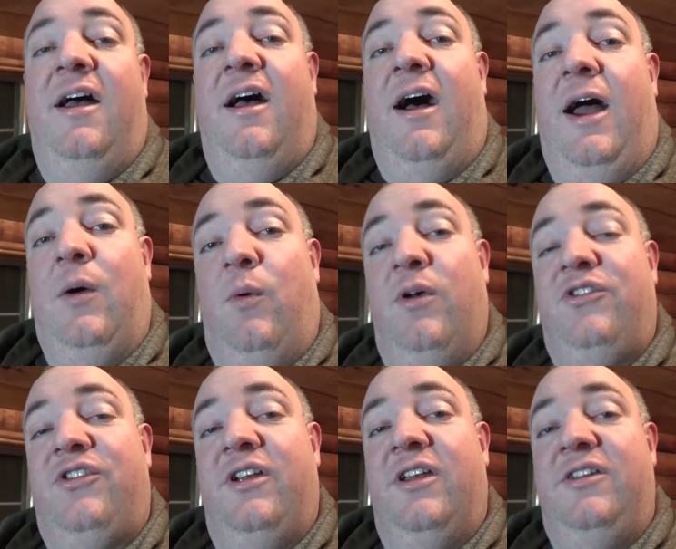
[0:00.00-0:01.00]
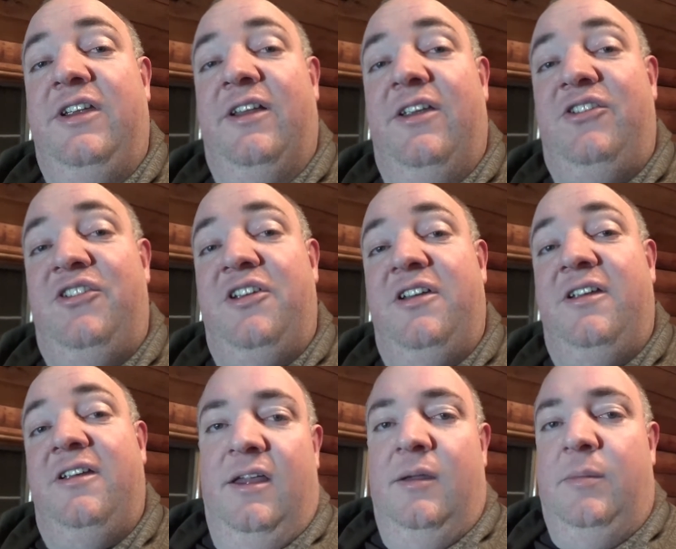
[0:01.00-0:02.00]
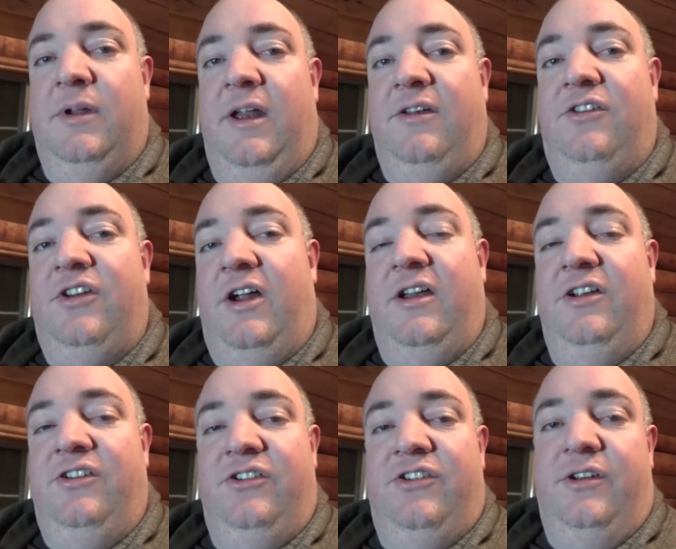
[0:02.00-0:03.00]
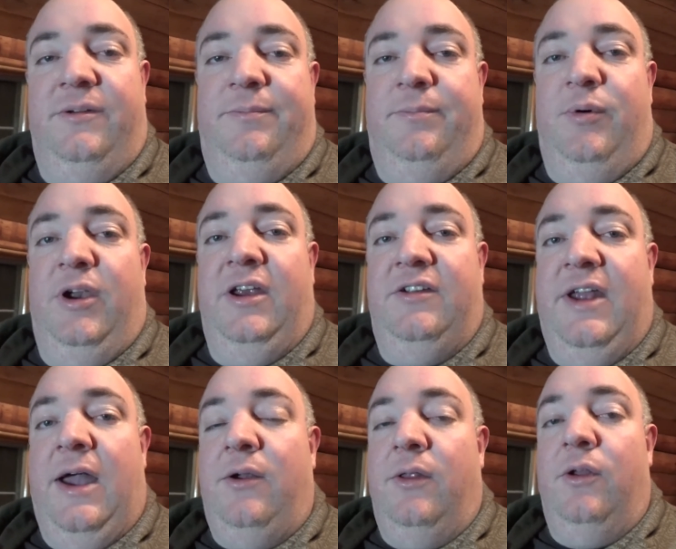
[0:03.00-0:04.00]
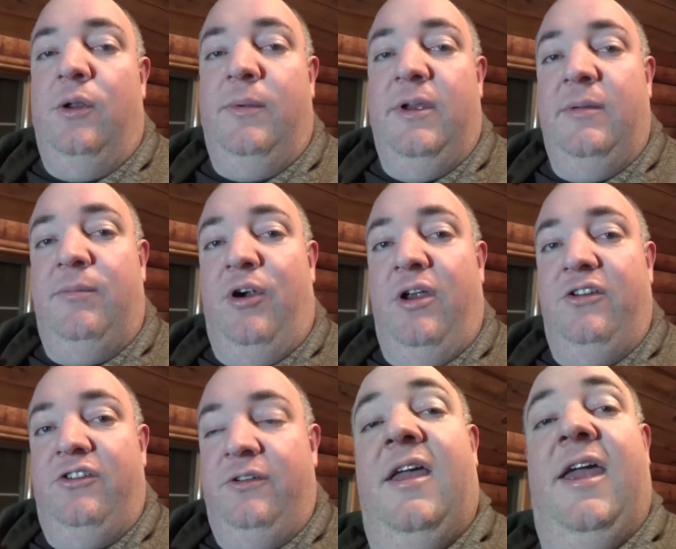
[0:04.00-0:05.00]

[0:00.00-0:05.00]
I was going to delist it, but I decided just to bring it down a little bit in price.